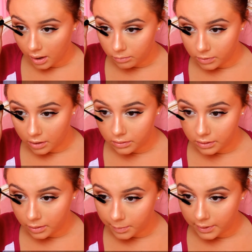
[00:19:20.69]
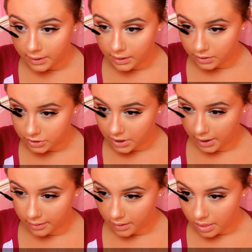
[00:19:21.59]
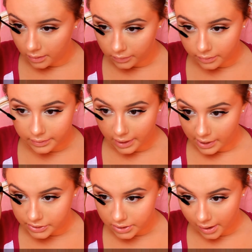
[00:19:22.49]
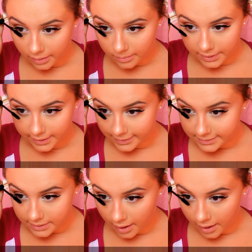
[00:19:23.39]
I'm not going to put any shadow on the lower lash line because